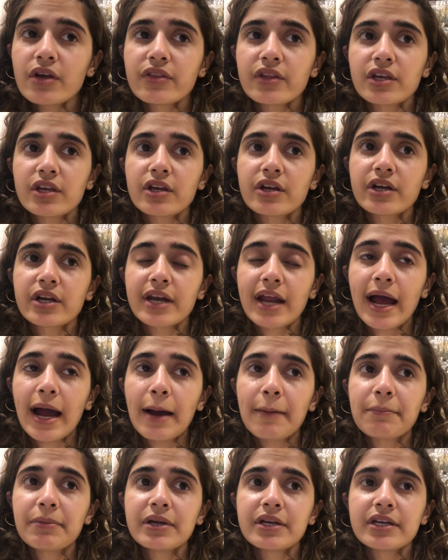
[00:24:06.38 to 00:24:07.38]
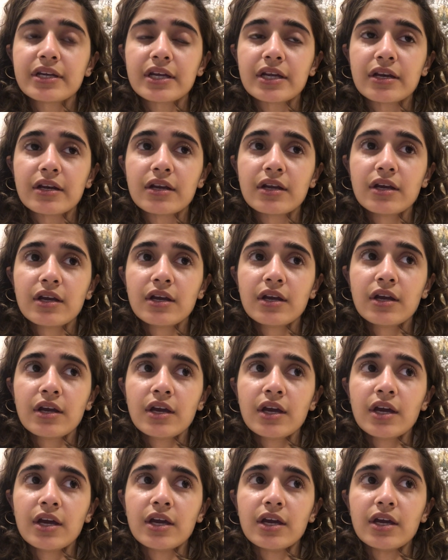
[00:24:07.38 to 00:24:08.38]
the year it happened, and
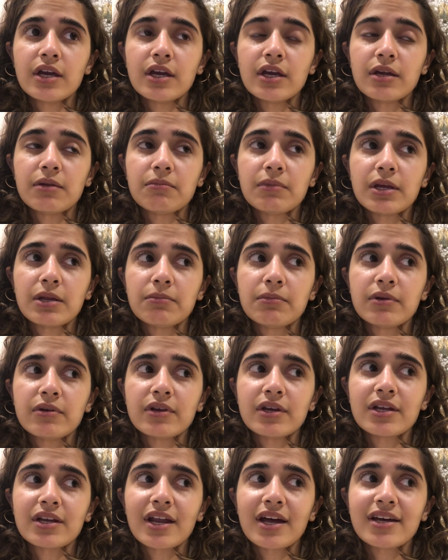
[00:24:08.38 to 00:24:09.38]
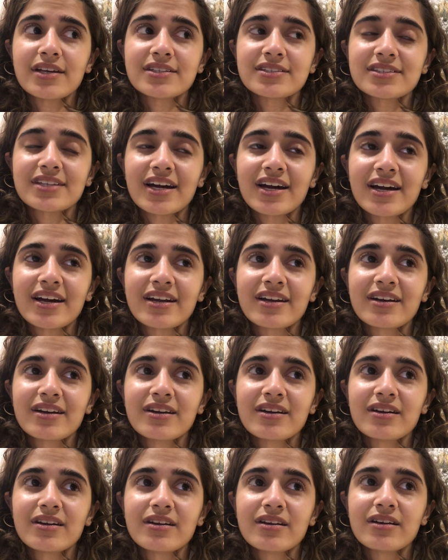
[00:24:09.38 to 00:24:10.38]
it made me realize that
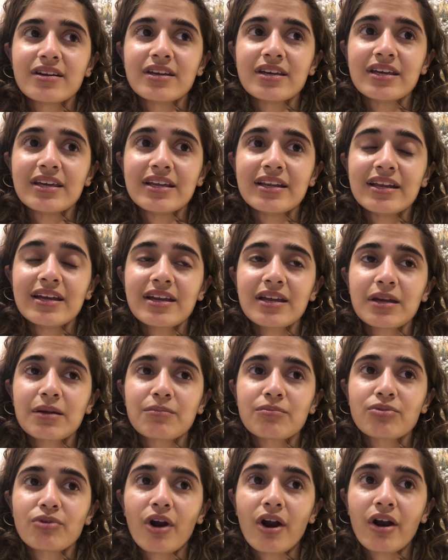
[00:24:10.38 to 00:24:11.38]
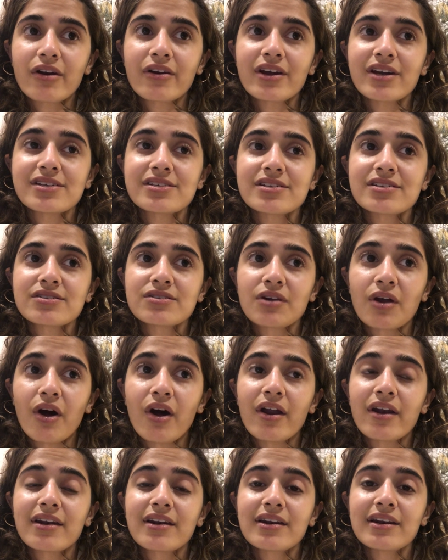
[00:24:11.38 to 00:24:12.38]
healing and progress is
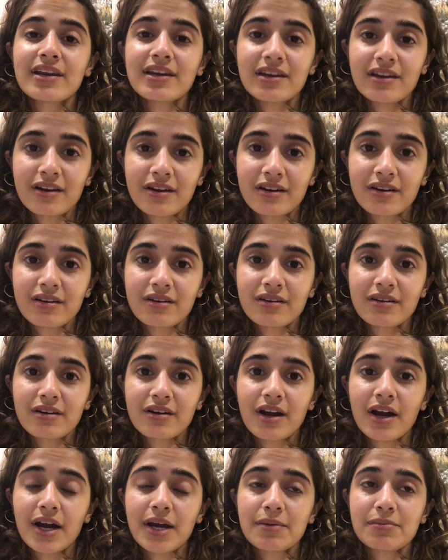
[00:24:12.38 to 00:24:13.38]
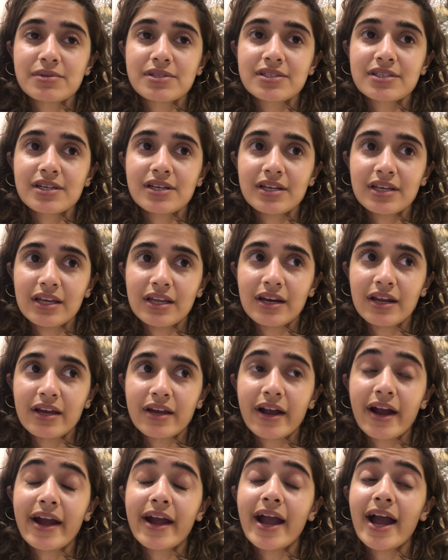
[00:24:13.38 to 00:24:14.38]
not linear. I'm still
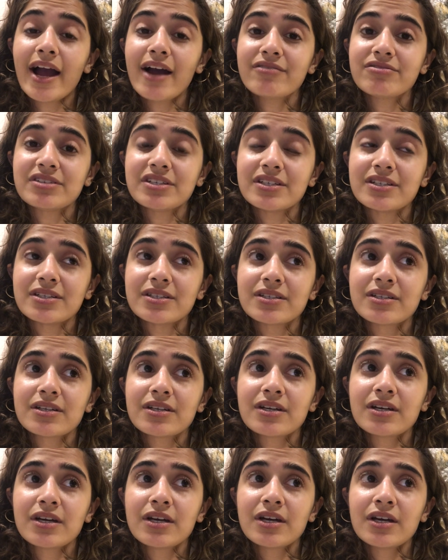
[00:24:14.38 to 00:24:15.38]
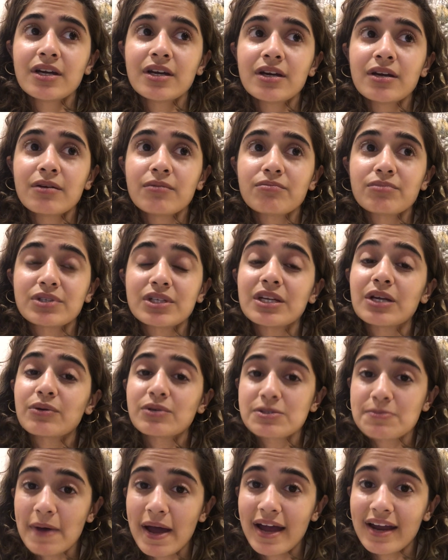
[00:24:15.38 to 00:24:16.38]
healing. I have healed, but today
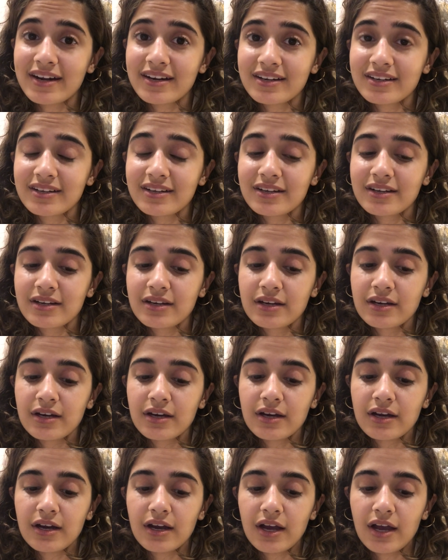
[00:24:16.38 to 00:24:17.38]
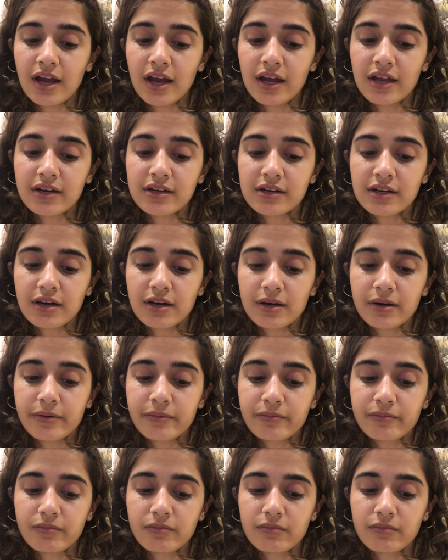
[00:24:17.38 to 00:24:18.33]
was bad. And I